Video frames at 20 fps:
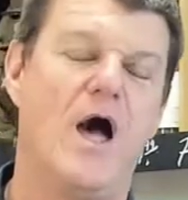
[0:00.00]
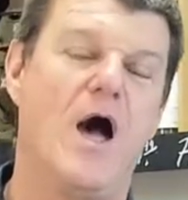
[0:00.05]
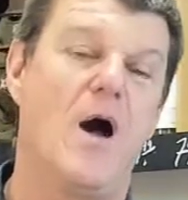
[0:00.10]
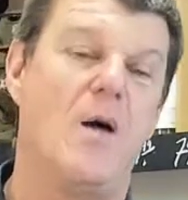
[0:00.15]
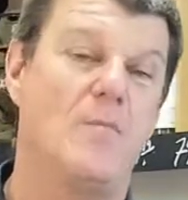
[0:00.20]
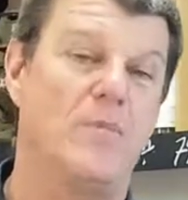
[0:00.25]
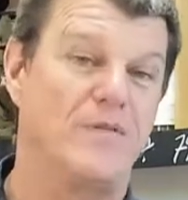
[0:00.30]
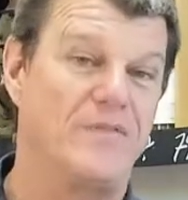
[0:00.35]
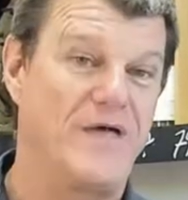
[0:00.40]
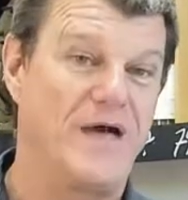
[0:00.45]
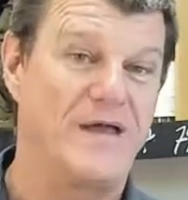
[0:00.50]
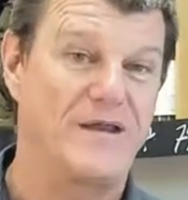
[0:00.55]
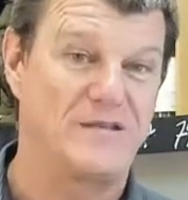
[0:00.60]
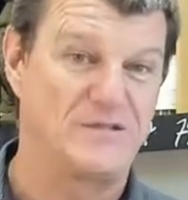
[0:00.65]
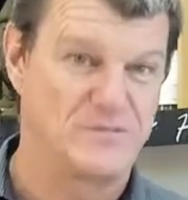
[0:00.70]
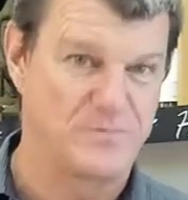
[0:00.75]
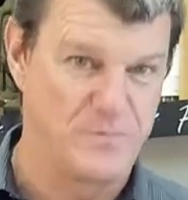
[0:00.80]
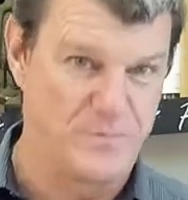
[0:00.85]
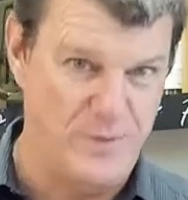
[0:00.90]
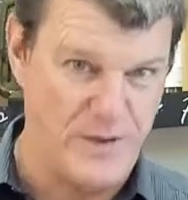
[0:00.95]
But that is
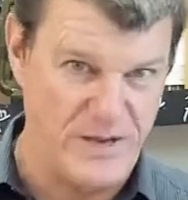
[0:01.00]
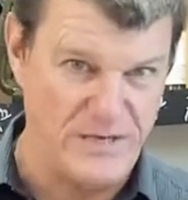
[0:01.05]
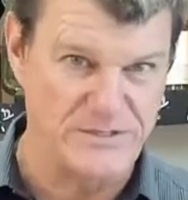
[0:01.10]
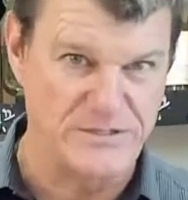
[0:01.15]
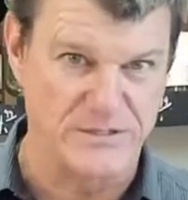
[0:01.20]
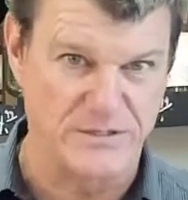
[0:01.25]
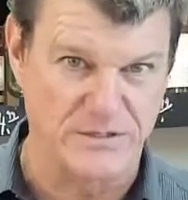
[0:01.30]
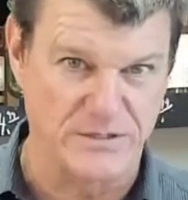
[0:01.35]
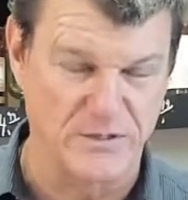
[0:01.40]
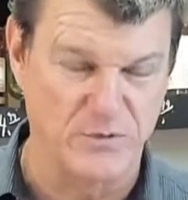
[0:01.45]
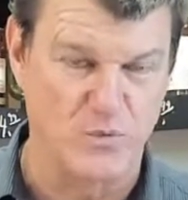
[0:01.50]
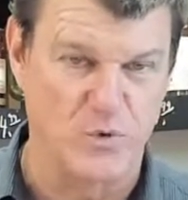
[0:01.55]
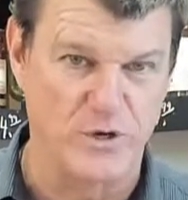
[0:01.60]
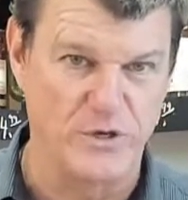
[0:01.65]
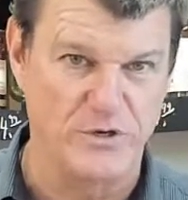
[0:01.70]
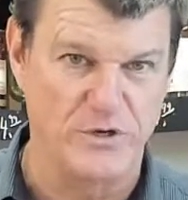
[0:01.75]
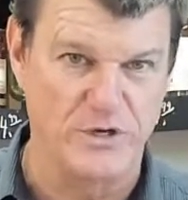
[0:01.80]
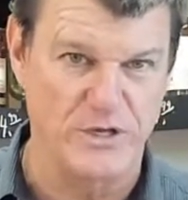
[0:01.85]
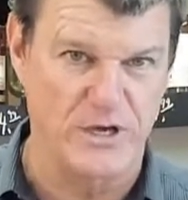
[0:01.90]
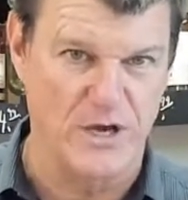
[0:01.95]
basically where you
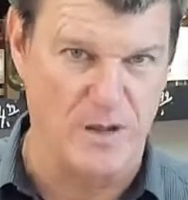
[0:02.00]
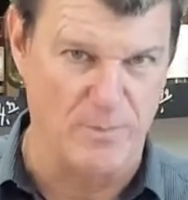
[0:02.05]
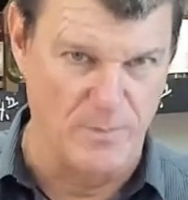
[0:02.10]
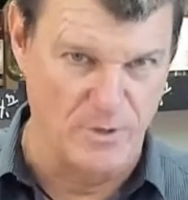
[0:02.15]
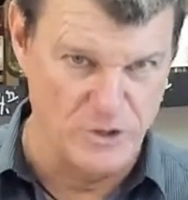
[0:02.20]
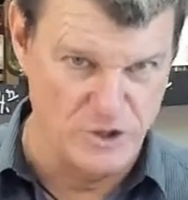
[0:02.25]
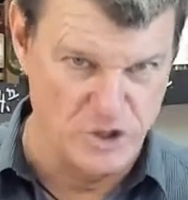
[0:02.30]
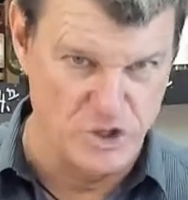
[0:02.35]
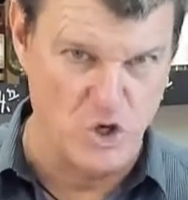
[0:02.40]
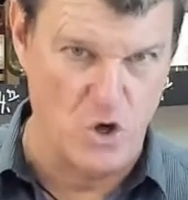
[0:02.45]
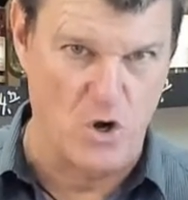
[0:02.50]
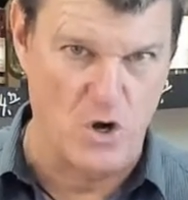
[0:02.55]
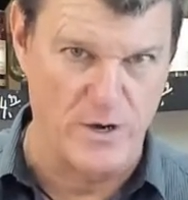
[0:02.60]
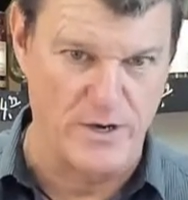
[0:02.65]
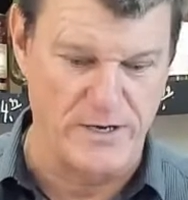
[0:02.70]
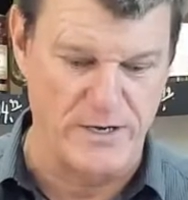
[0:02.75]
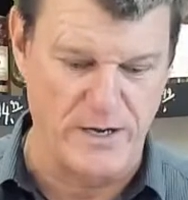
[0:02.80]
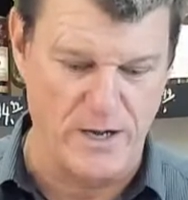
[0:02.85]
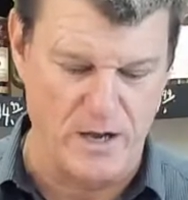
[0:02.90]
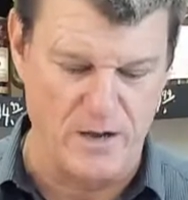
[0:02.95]
get a
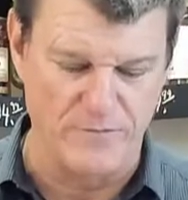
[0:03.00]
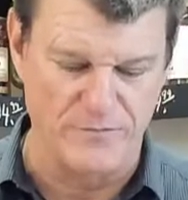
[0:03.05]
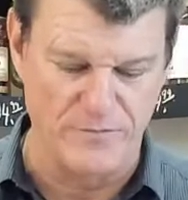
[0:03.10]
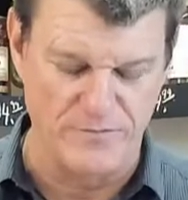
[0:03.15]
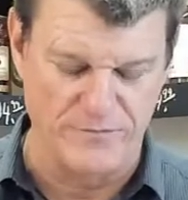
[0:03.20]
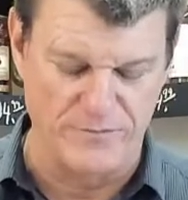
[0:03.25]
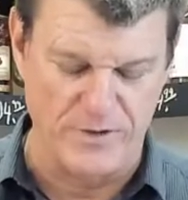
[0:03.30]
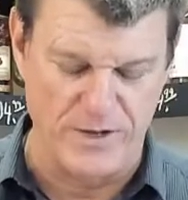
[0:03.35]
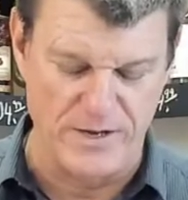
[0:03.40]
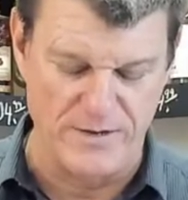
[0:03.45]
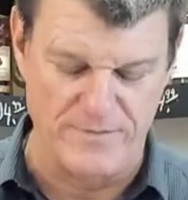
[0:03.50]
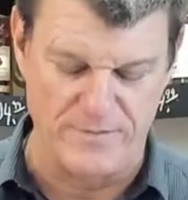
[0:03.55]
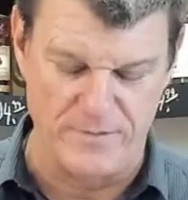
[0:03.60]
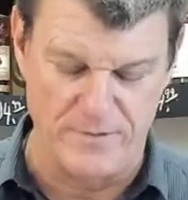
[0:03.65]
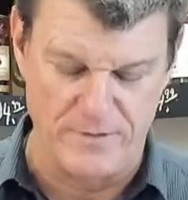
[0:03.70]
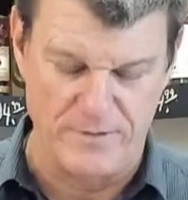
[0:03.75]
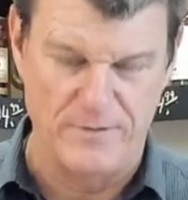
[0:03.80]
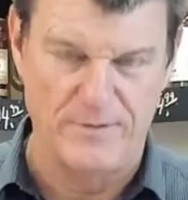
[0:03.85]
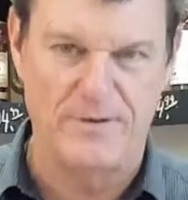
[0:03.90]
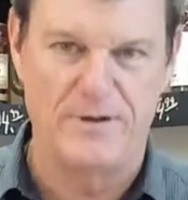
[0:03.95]
majority of the flavor
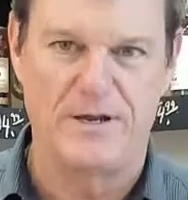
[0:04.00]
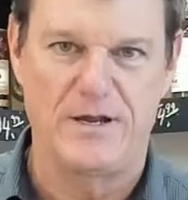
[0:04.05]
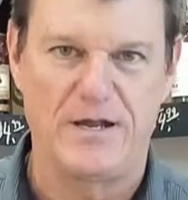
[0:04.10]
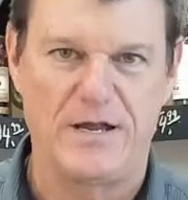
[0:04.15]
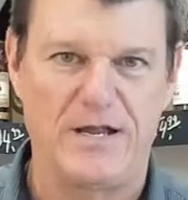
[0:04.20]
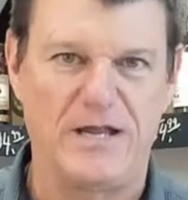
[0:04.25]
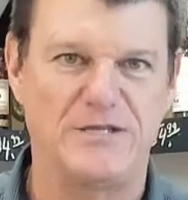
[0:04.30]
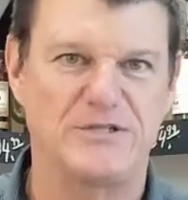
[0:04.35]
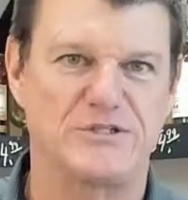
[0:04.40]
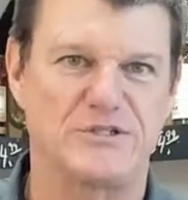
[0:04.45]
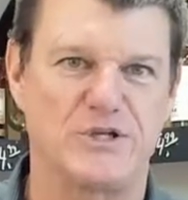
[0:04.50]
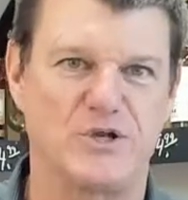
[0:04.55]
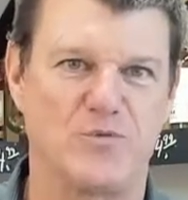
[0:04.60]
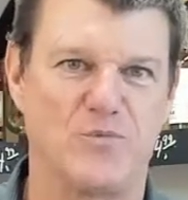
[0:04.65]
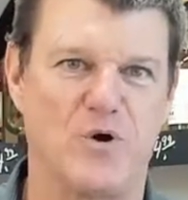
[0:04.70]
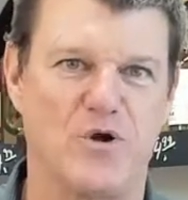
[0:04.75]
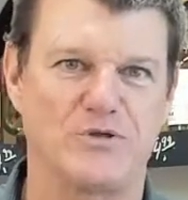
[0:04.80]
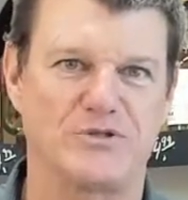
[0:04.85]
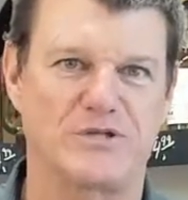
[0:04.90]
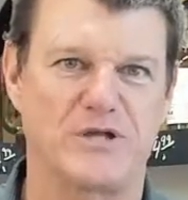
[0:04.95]
in single
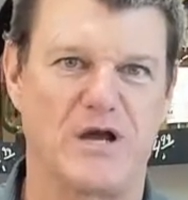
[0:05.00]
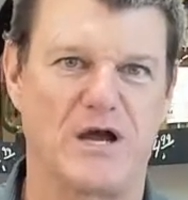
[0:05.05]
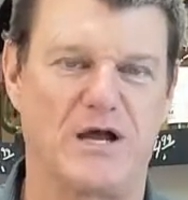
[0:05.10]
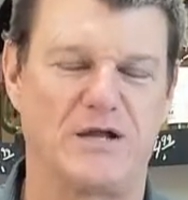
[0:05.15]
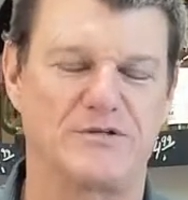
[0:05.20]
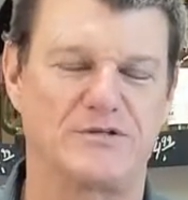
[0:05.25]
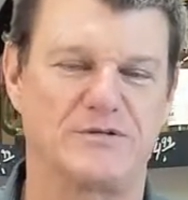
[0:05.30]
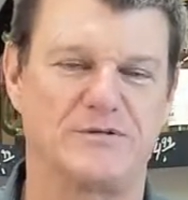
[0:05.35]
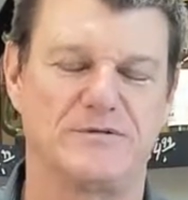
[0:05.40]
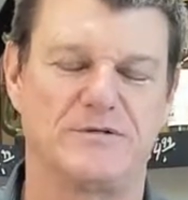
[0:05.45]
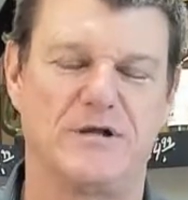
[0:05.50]
malt Scotch.